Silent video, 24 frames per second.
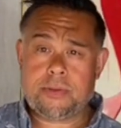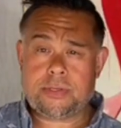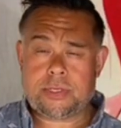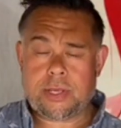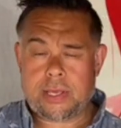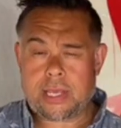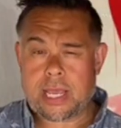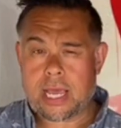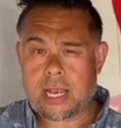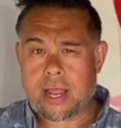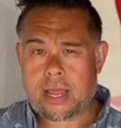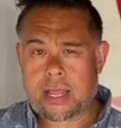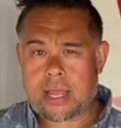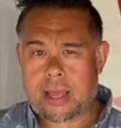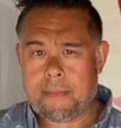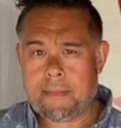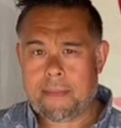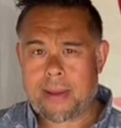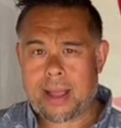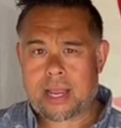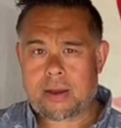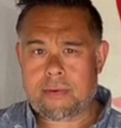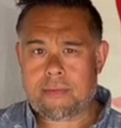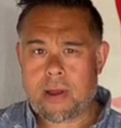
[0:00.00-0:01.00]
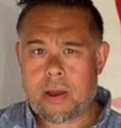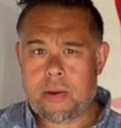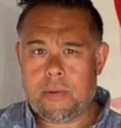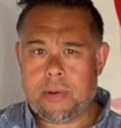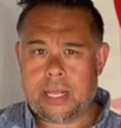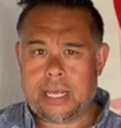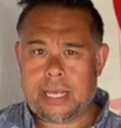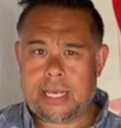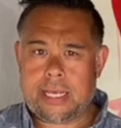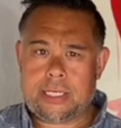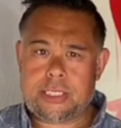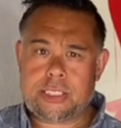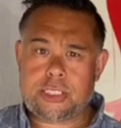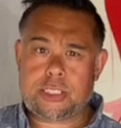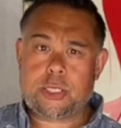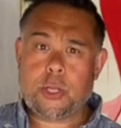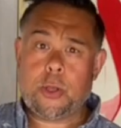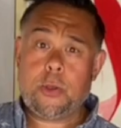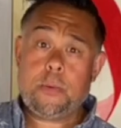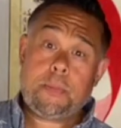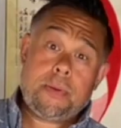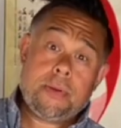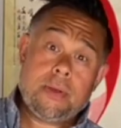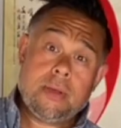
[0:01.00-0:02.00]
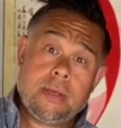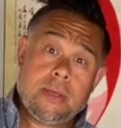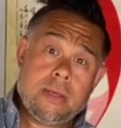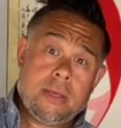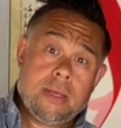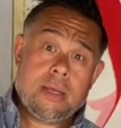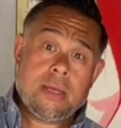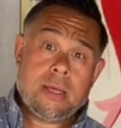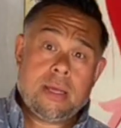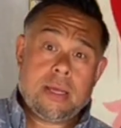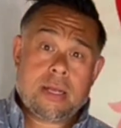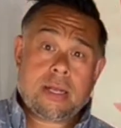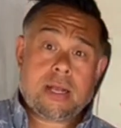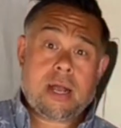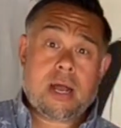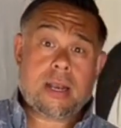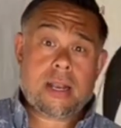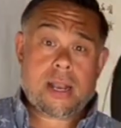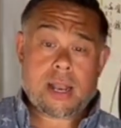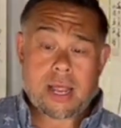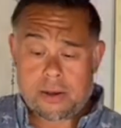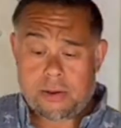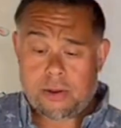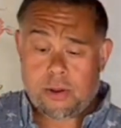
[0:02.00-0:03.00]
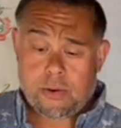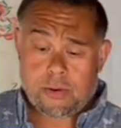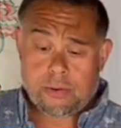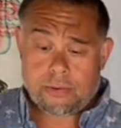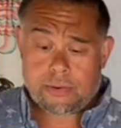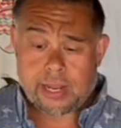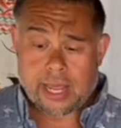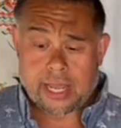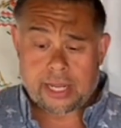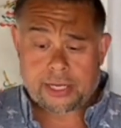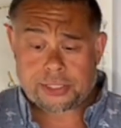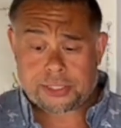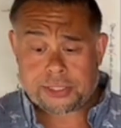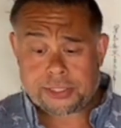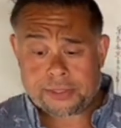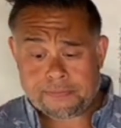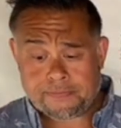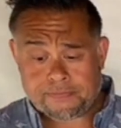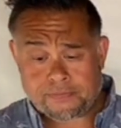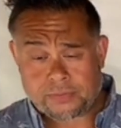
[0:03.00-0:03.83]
so you get like a macaroni soup, kind of like noodle dish.